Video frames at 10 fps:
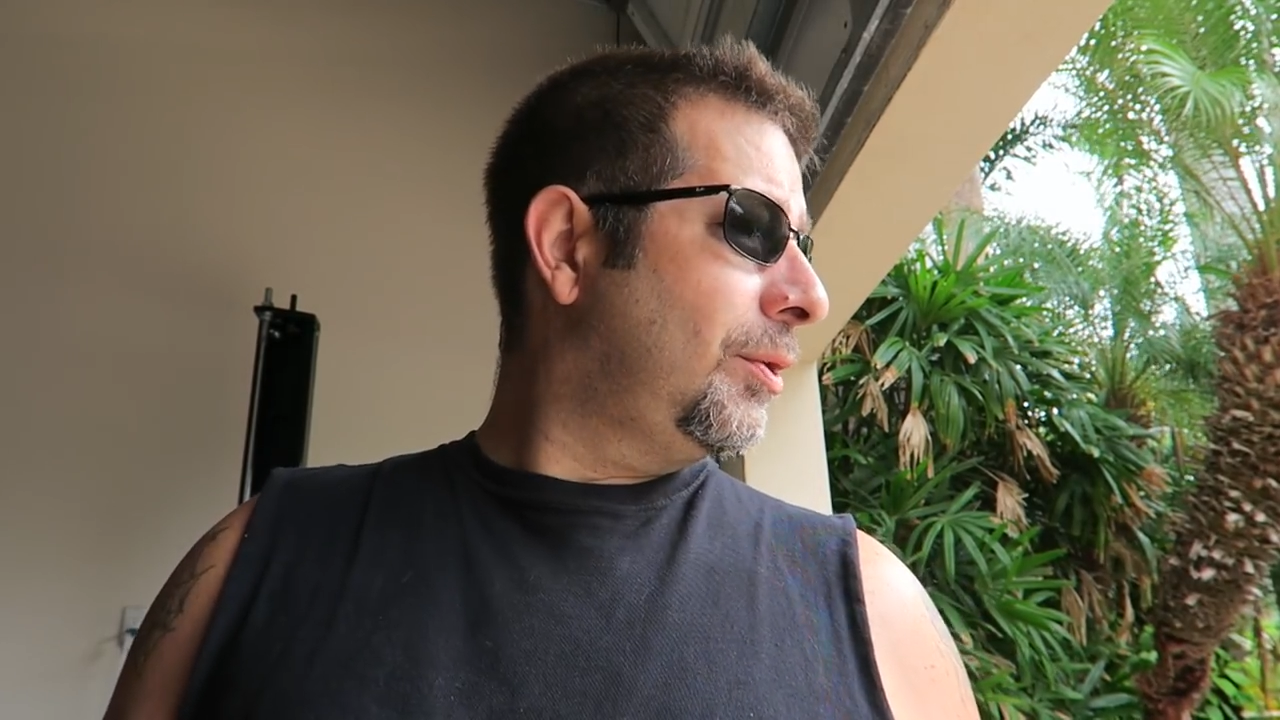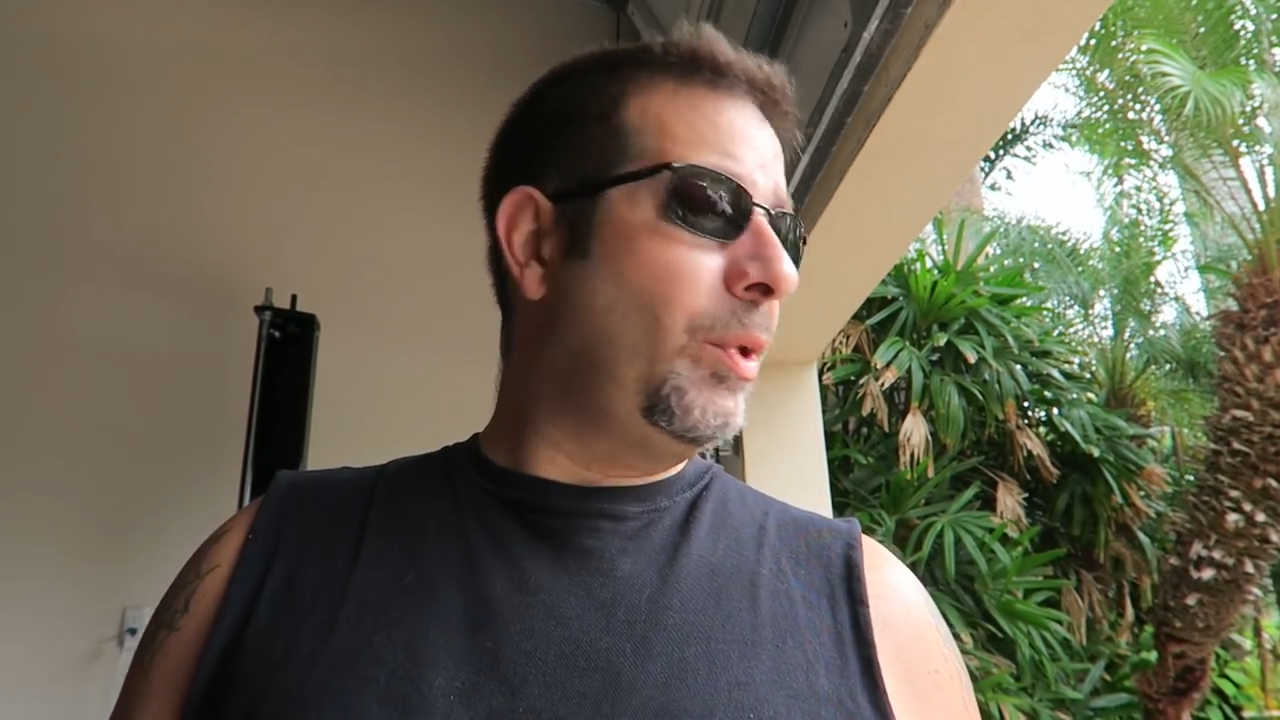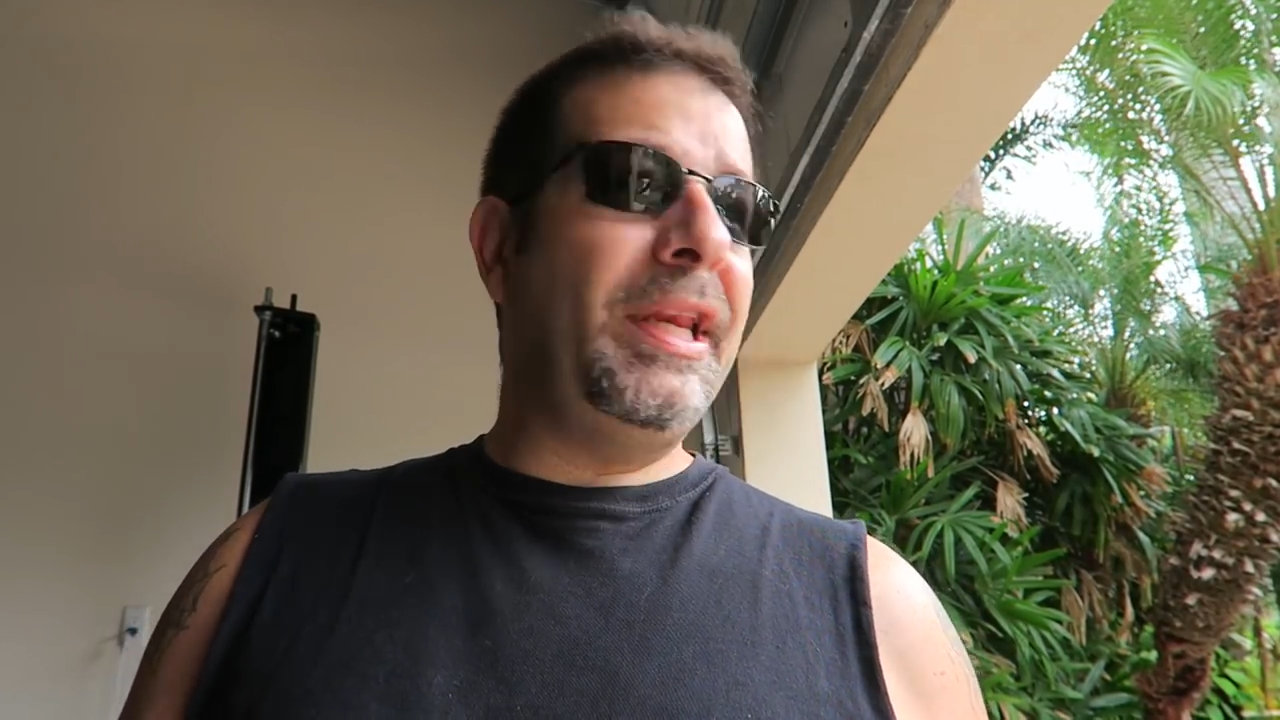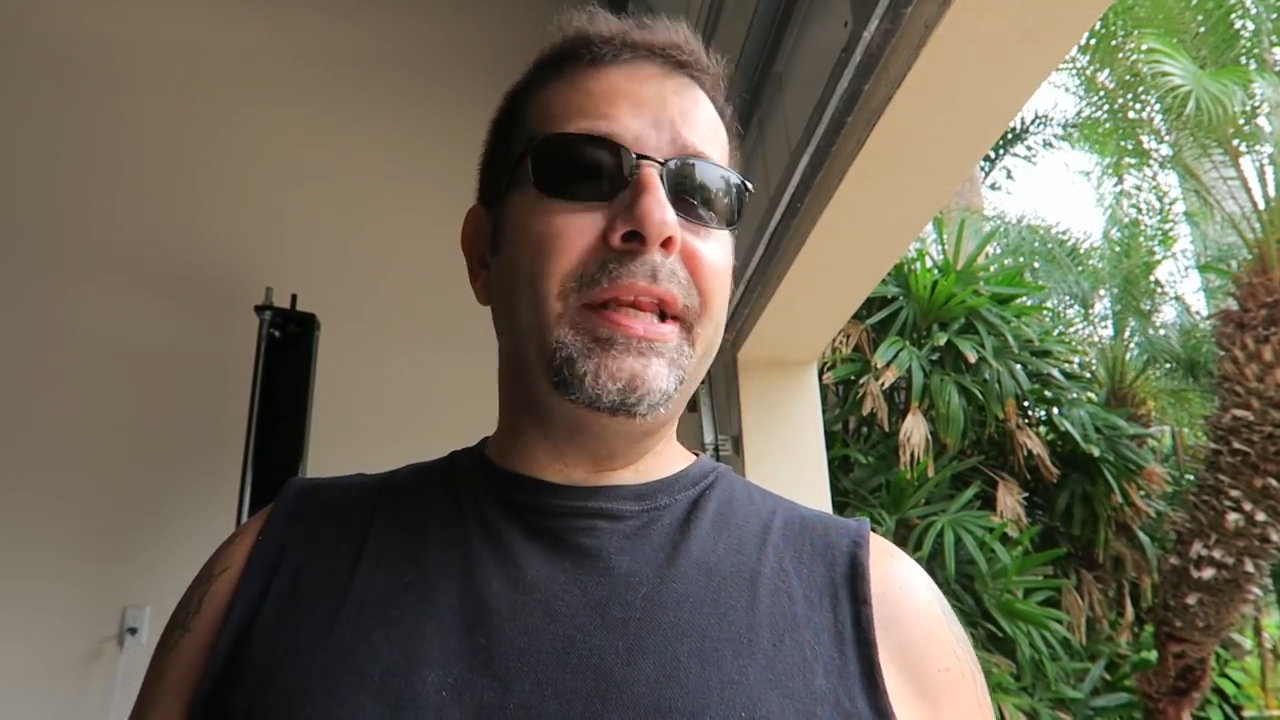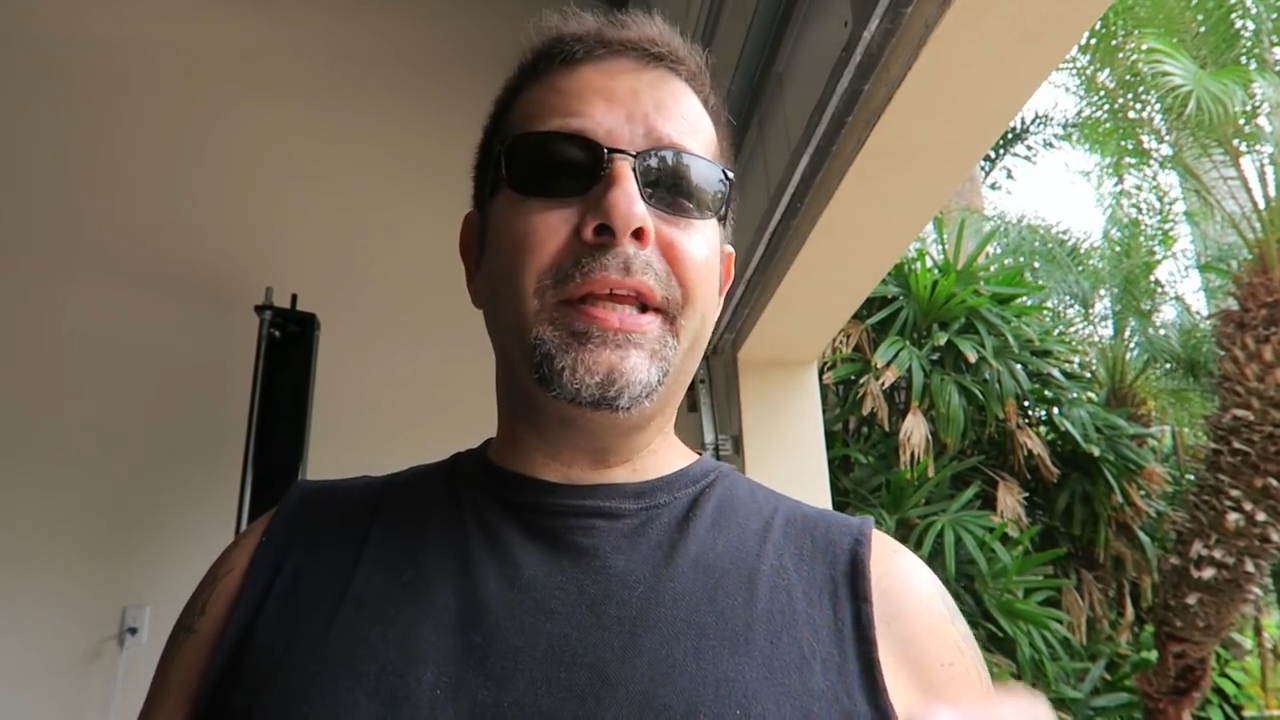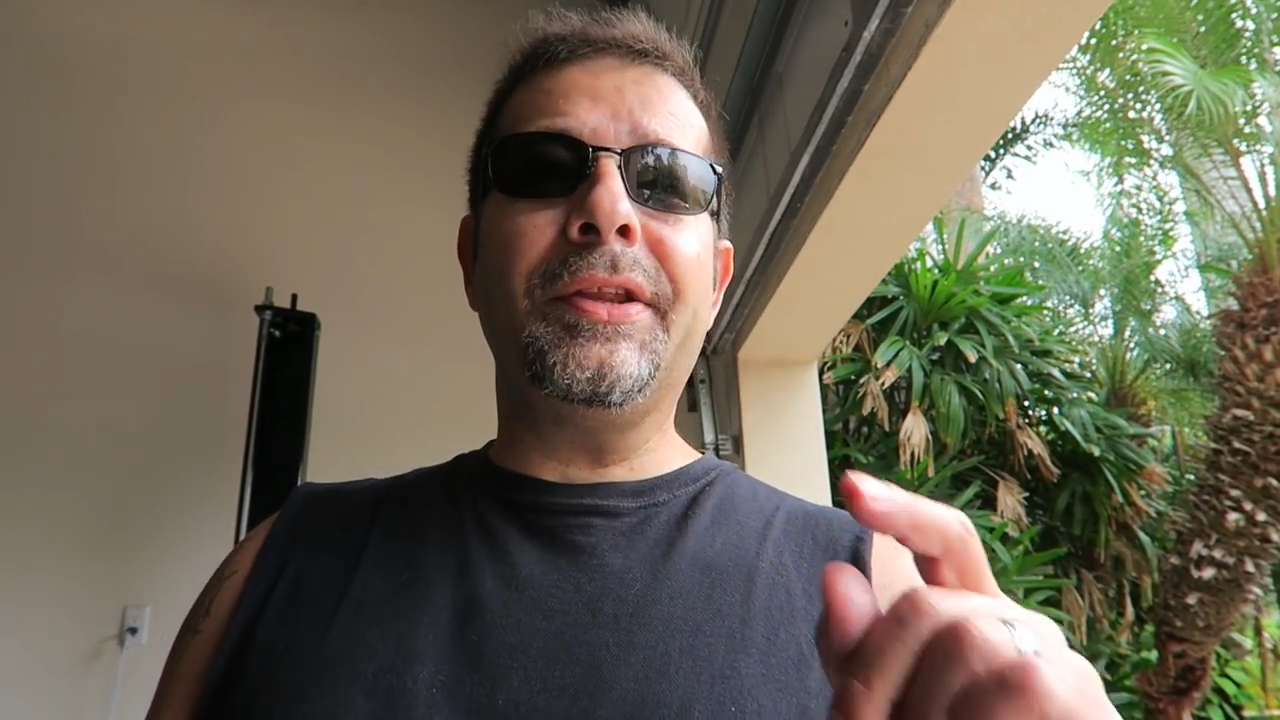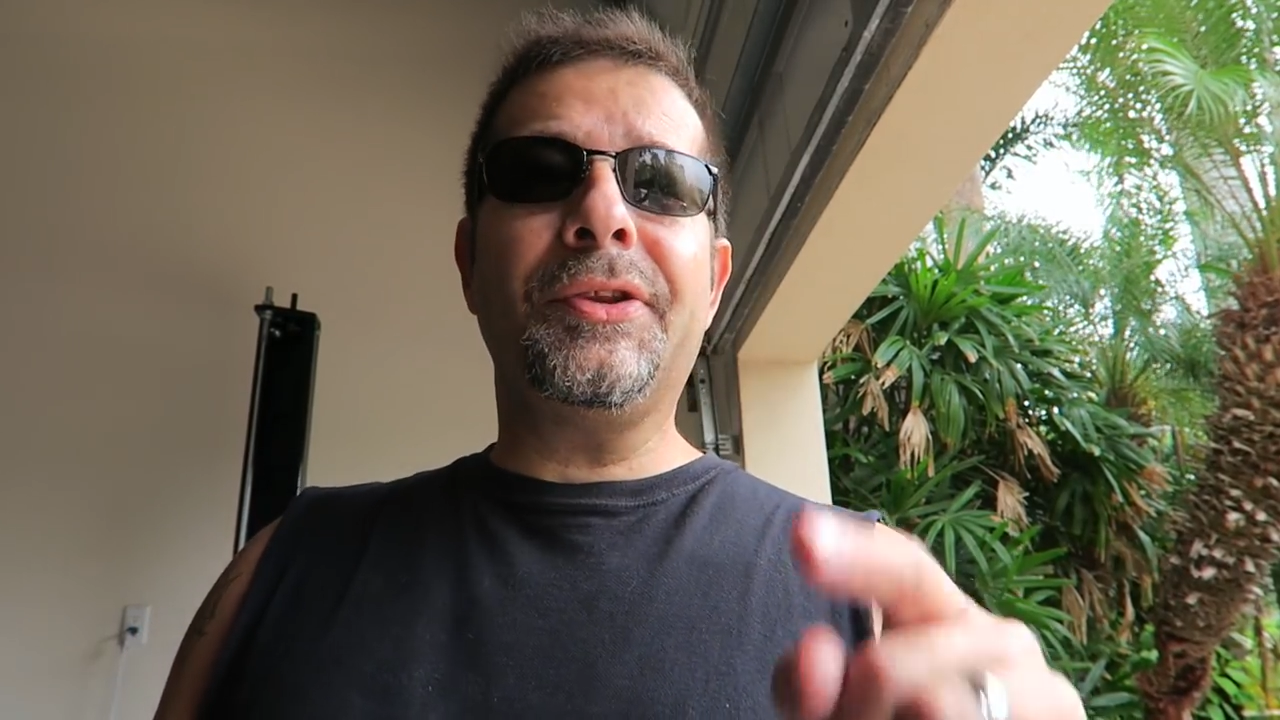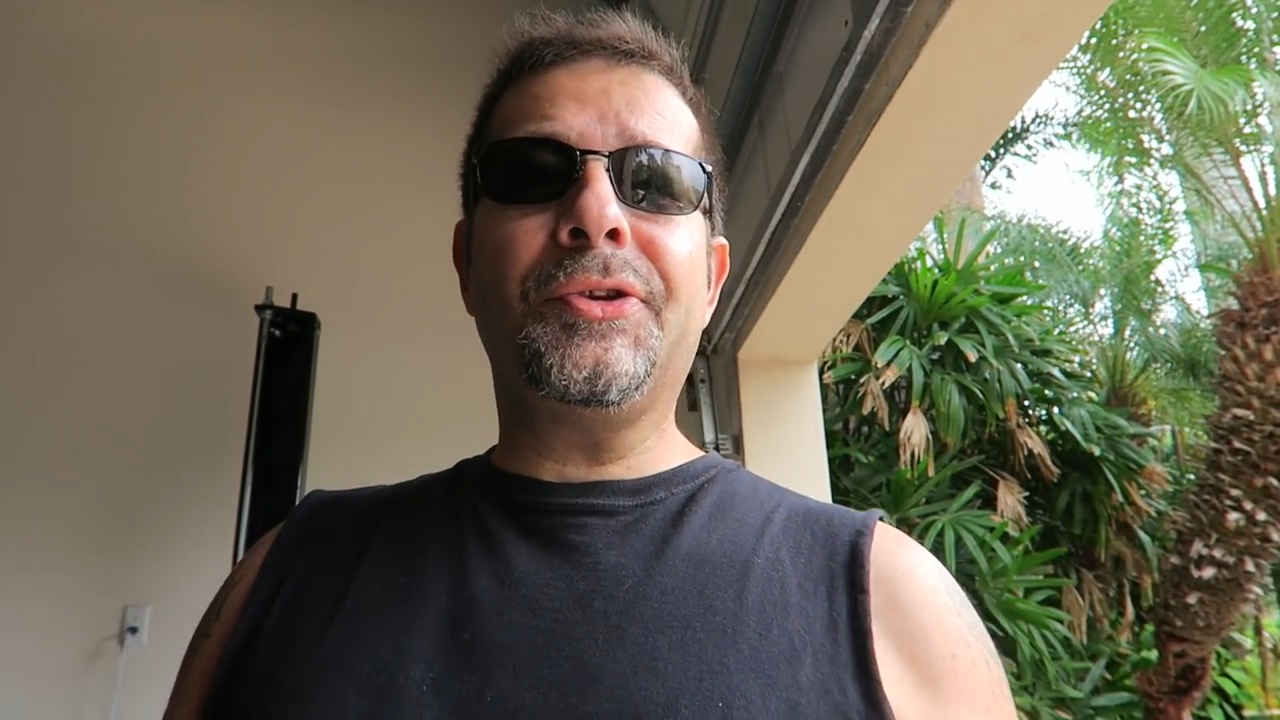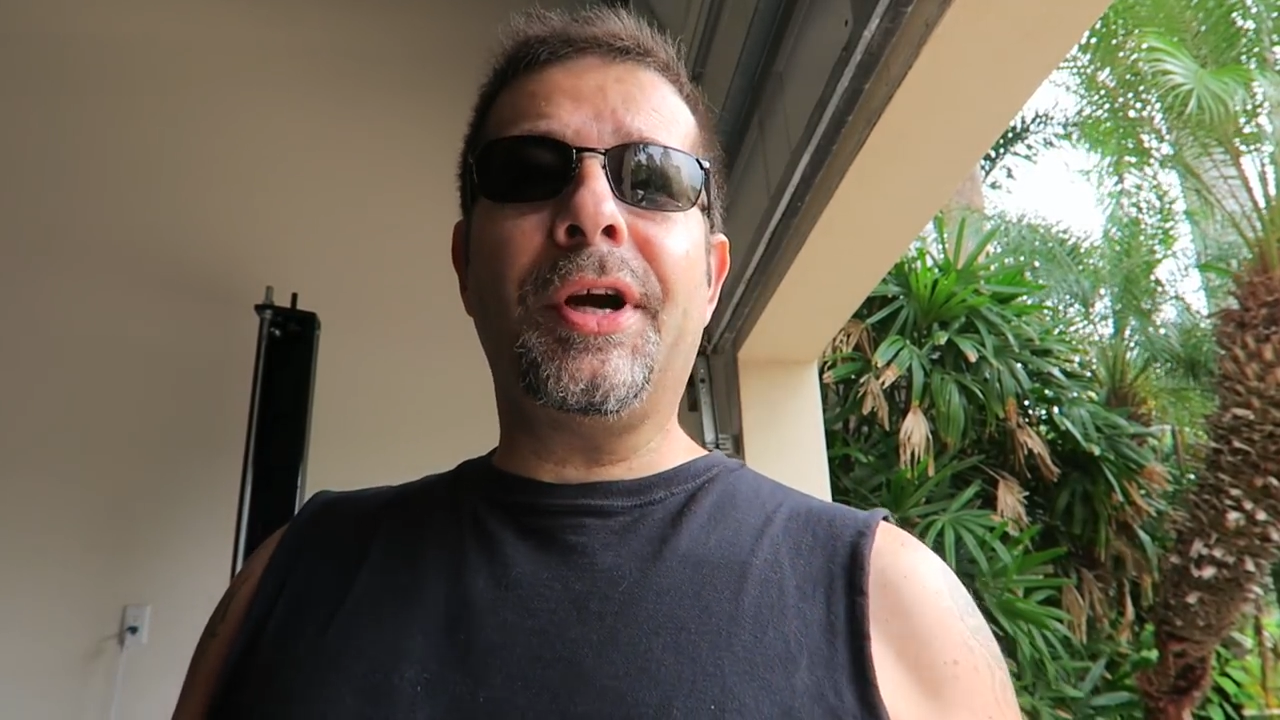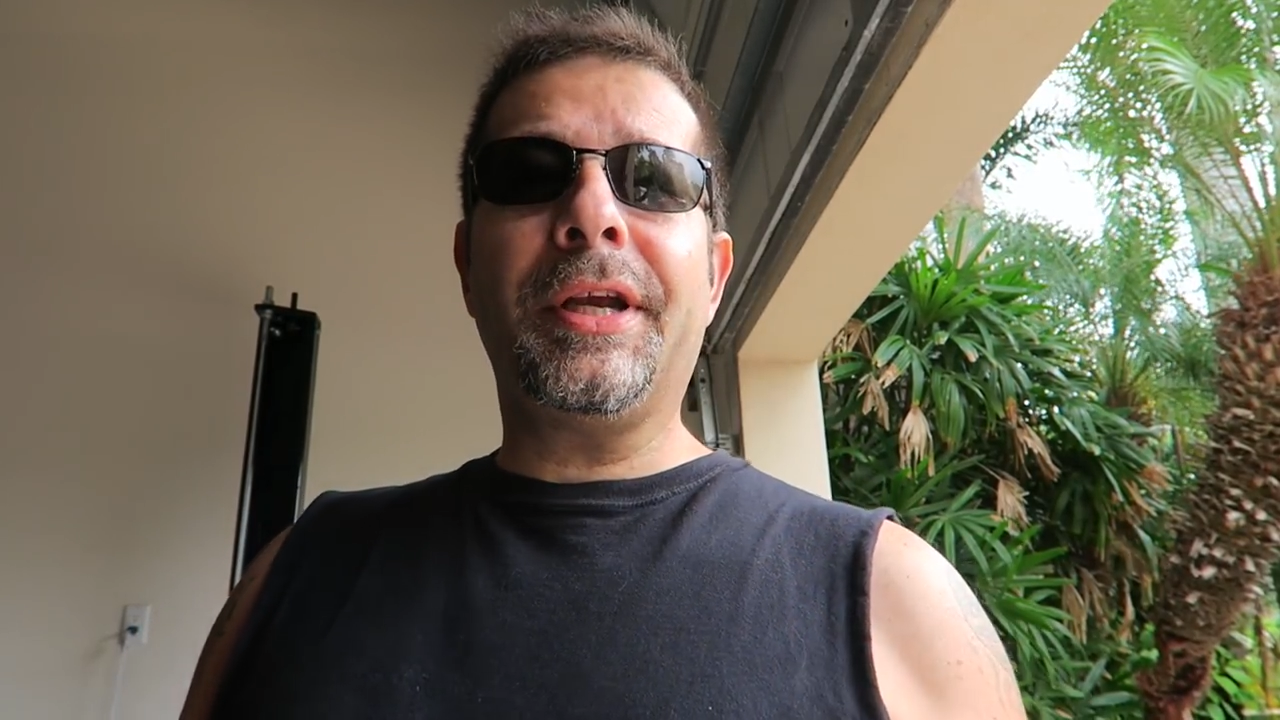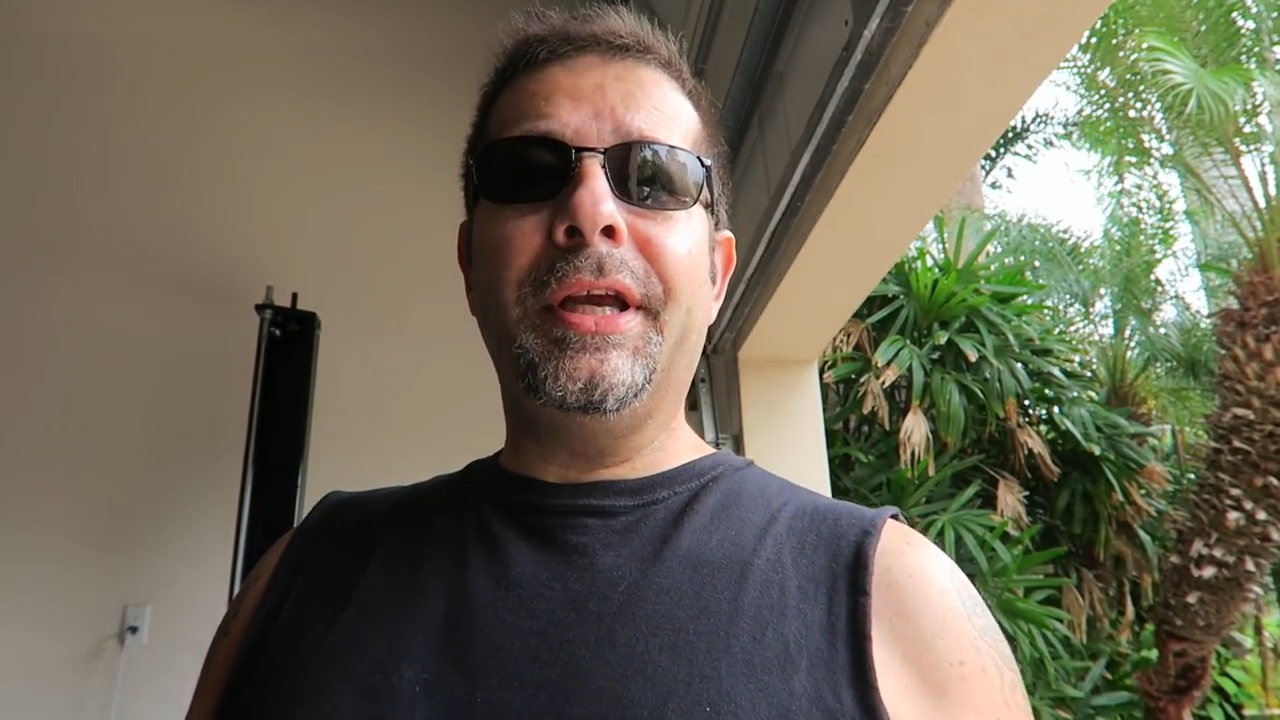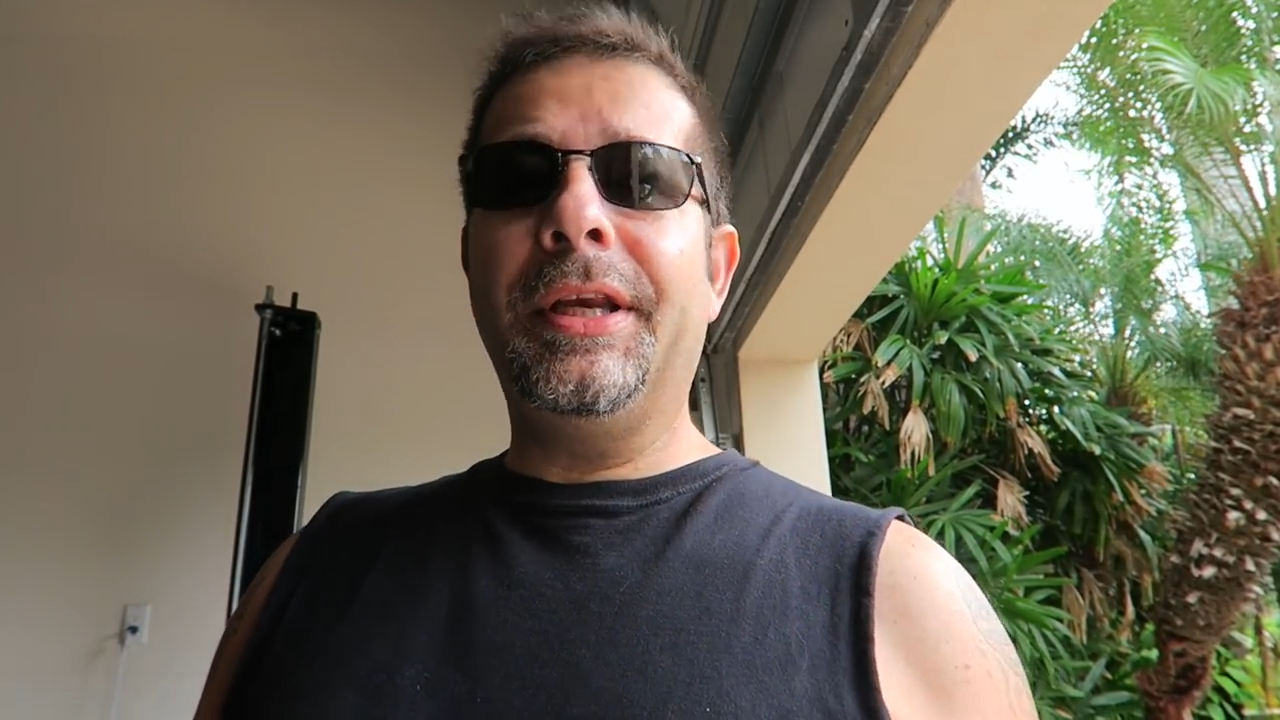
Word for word: we need to get the truck